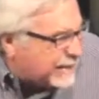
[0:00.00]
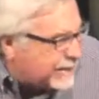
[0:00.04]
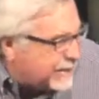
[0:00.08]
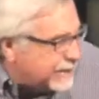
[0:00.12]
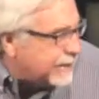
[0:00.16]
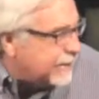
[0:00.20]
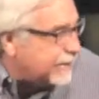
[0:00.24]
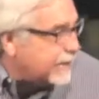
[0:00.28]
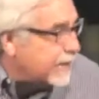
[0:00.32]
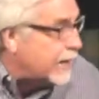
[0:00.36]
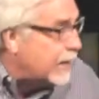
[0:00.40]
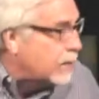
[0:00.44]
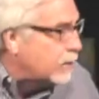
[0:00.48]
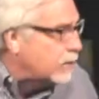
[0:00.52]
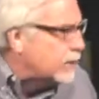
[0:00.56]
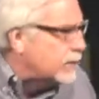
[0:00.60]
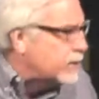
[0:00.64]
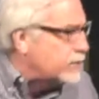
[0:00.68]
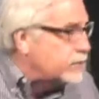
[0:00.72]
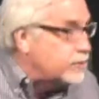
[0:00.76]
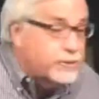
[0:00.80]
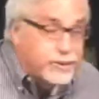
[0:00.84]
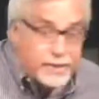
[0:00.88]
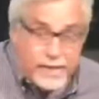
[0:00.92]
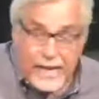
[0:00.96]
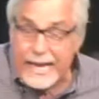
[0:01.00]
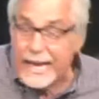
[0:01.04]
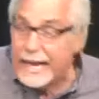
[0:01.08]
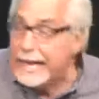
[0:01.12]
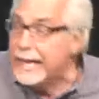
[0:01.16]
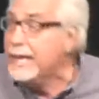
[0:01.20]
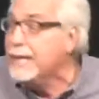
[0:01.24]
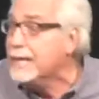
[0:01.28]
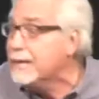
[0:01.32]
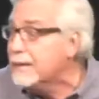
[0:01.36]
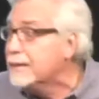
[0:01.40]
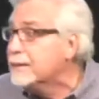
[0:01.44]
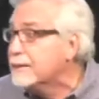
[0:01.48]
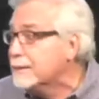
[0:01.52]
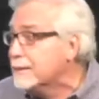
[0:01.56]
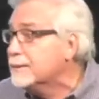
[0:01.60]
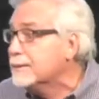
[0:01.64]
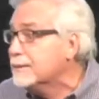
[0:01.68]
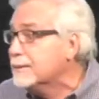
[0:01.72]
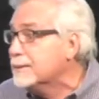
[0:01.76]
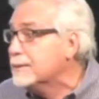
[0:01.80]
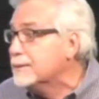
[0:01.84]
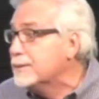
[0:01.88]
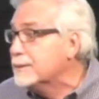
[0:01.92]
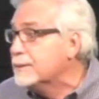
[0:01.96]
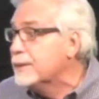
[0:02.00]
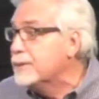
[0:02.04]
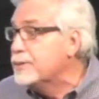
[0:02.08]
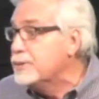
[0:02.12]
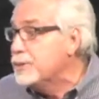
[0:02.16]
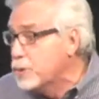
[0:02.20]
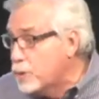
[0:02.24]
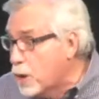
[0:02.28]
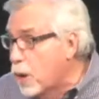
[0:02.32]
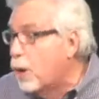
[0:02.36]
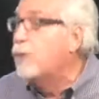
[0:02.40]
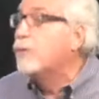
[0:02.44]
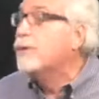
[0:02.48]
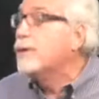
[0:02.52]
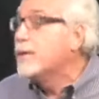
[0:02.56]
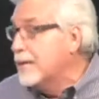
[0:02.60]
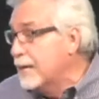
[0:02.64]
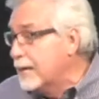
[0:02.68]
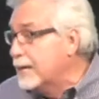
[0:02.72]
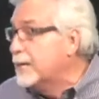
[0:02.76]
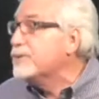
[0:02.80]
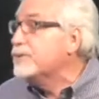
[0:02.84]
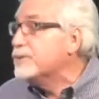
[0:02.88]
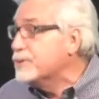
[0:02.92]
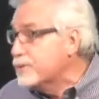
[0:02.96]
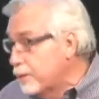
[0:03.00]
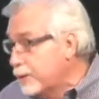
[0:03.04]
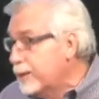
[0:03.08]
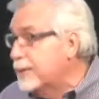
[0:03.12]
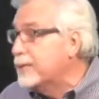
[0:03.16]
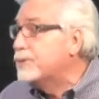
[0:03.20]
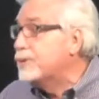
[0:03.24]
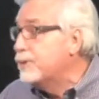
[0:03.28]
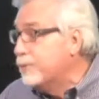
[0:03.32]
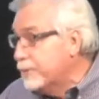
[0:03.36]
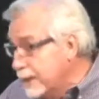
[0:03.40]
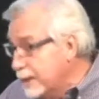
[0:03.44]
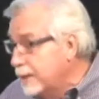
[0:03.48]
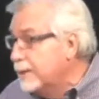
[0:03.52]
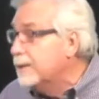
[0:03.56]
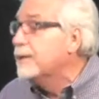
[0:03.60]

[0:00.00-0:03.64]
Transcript: And then I look at you and say, Get it? And you go, Yes, go ahead, do it.